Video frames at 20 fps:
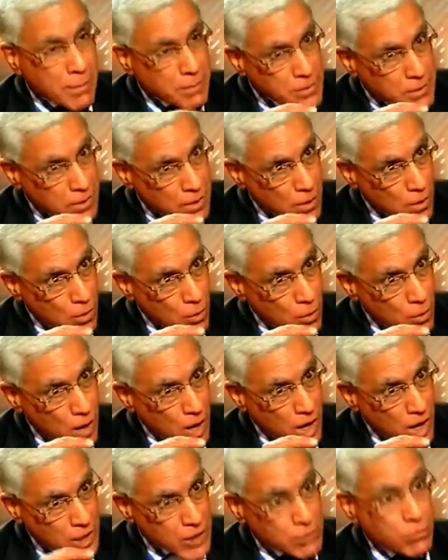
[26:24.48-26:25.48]
perhaps
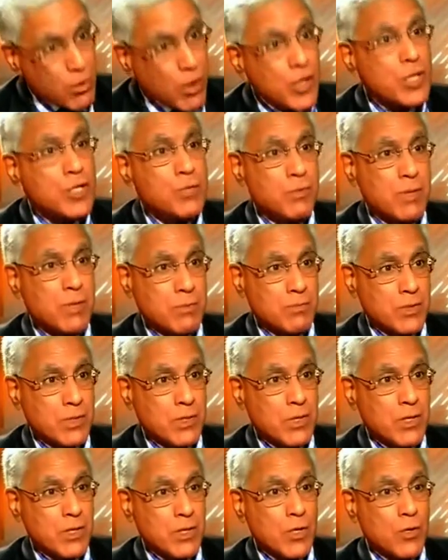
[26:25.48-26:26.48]
admonish
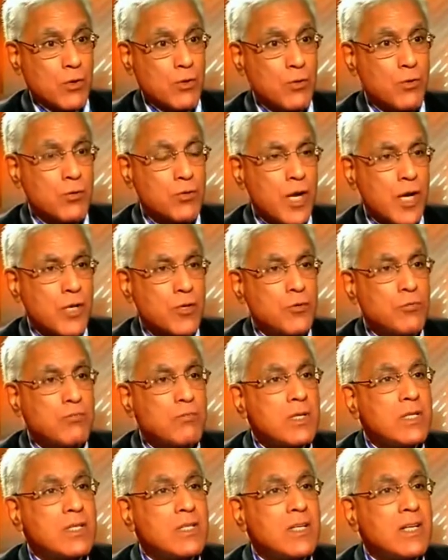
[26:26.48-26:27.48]
people who try to
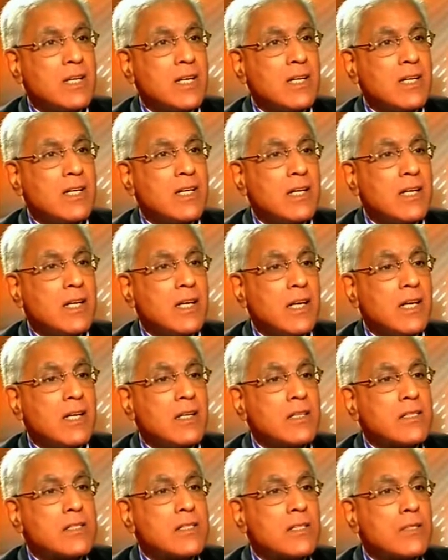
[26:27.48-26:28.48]
mislead
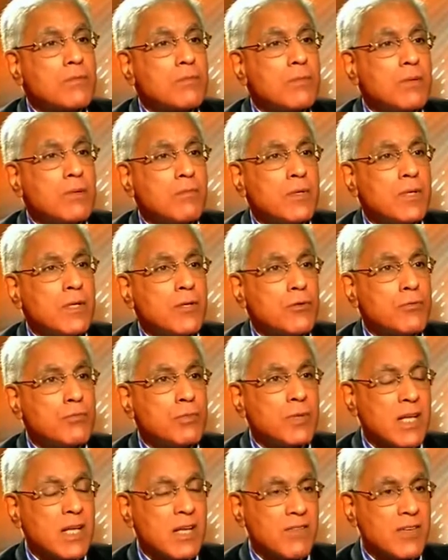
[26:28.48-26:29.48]
innocent people into
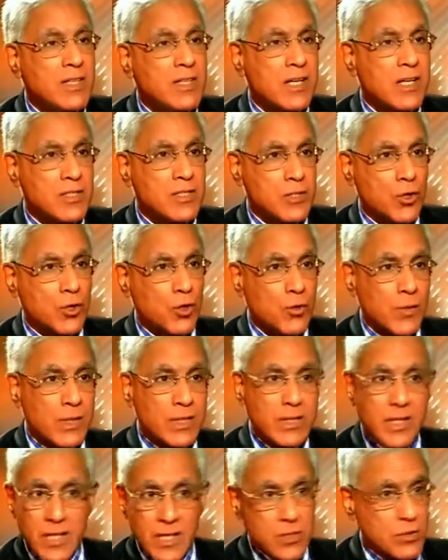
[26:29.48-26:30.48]
believing there is a cure
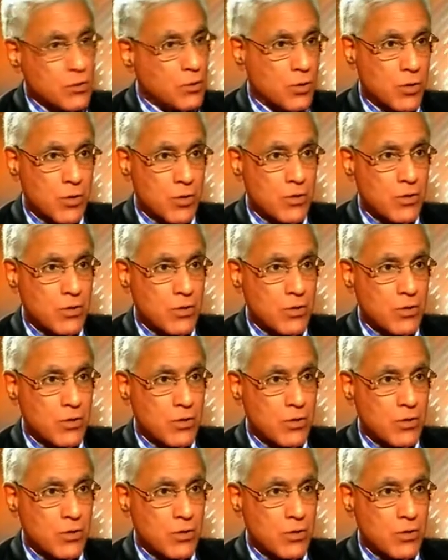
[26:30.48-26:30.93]
when there is no